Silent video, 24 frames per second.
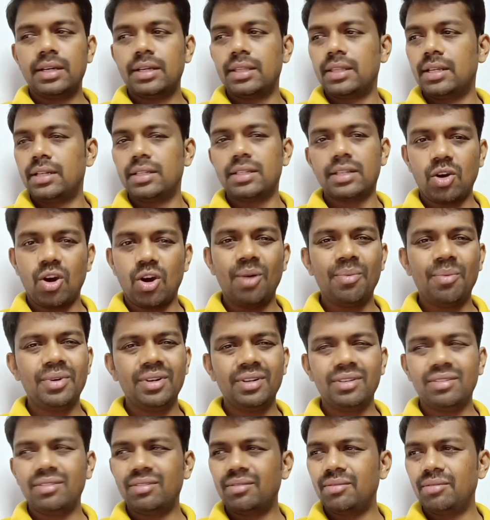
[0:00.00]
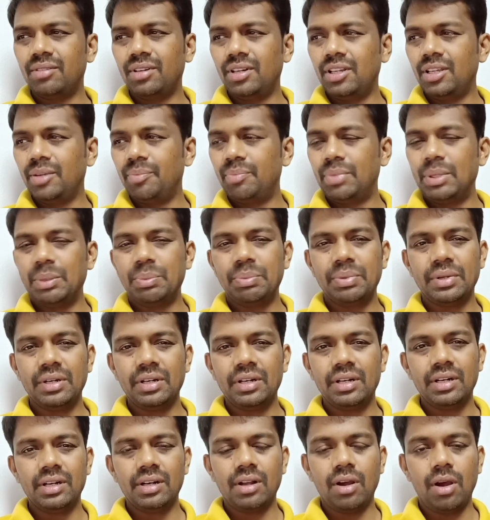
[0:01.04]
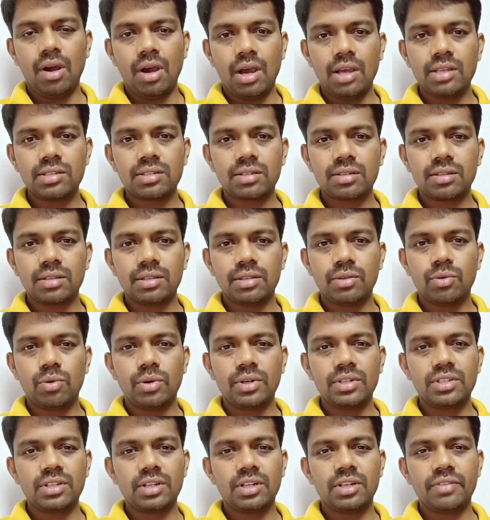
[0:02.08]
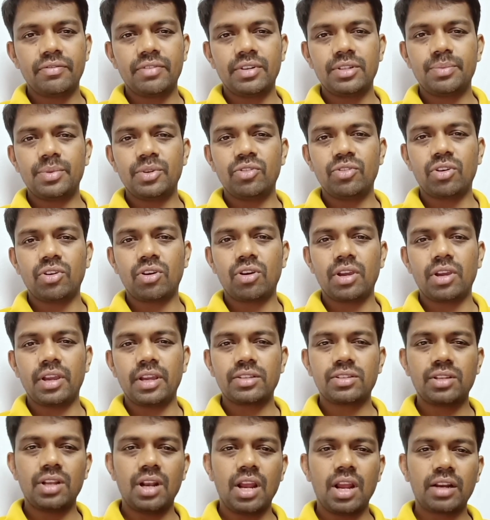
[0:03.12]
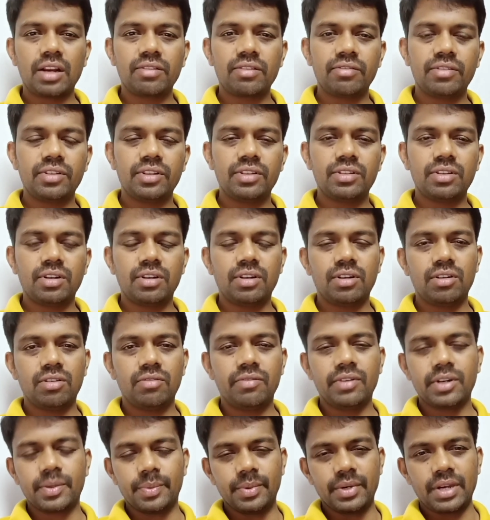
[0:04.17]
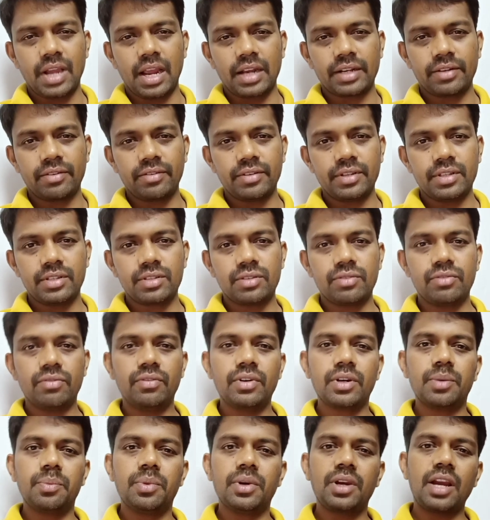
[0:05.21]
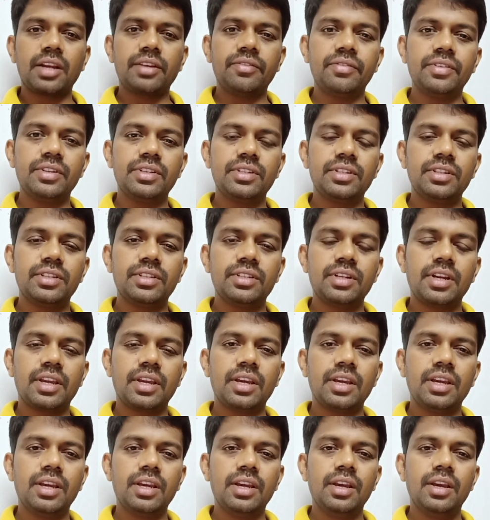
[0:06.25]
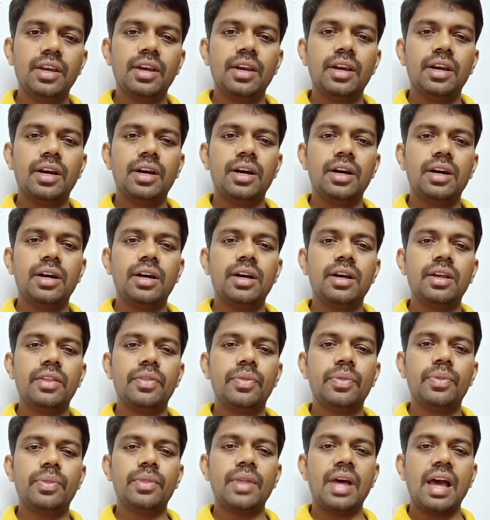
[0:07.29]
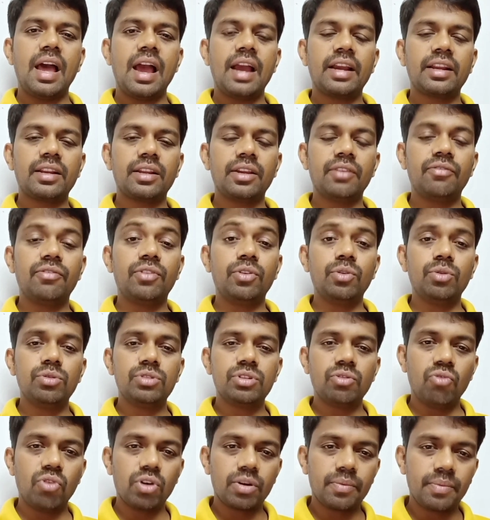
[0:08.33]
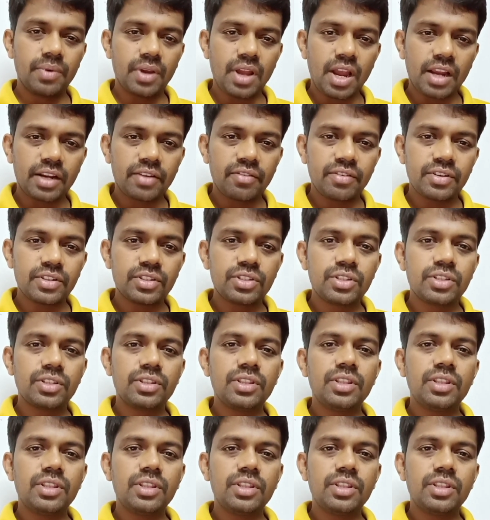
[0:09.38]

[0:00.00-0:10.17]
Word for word: that is a commonly people ask the what is the difference between the Excel activities and uh, workbook activities. The workbook activities is like a uh, the act if you use a workbook activities,